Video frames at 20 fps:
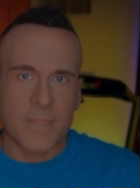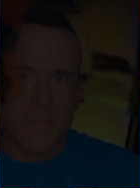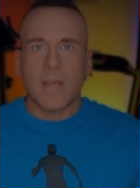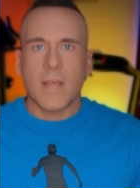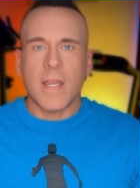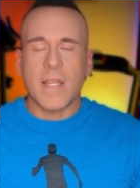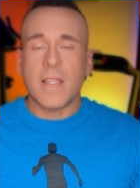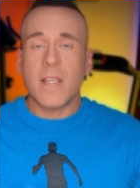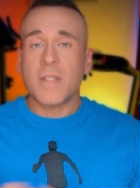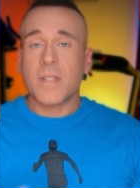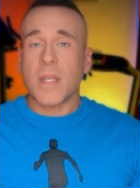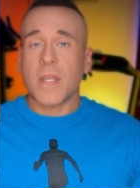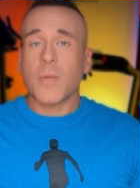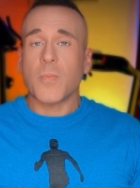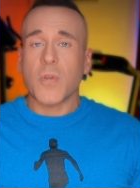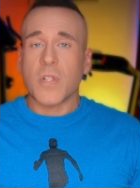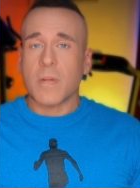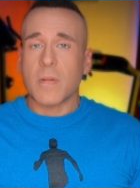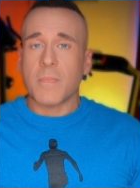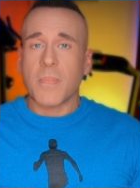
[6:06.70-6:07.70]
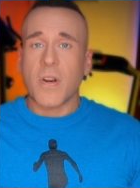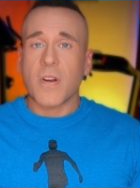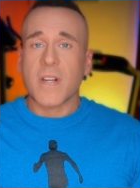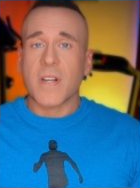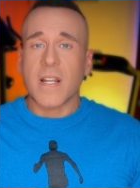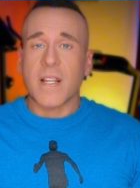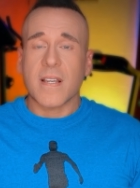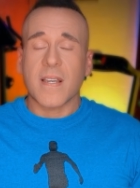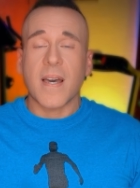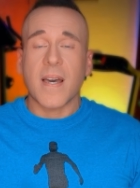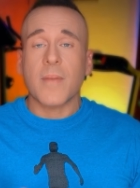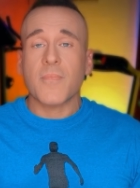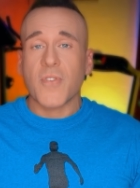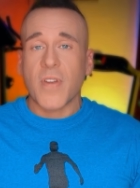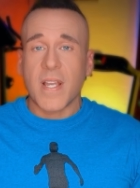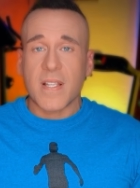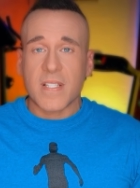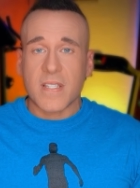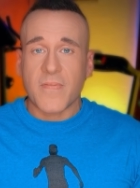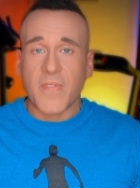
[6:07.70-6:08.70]
In this scene, we'll embark on a
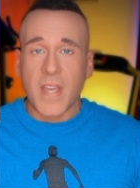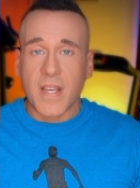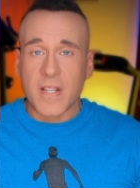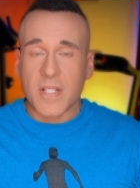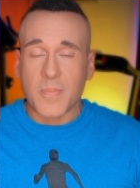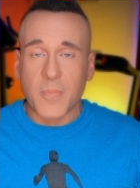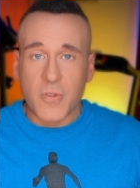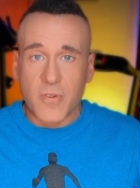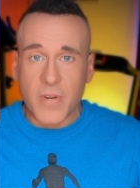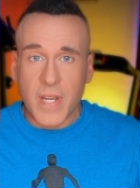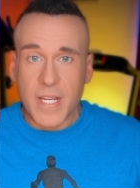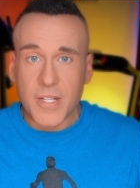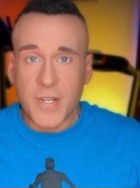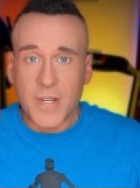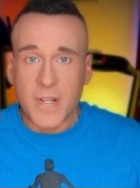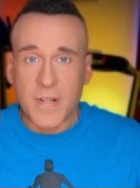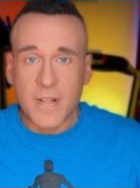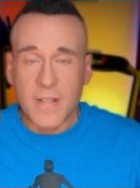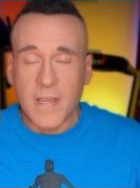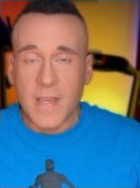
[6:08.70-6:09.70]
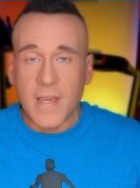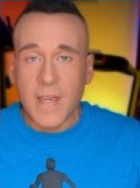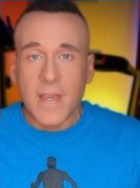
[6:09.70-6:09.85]
comprehensive exploration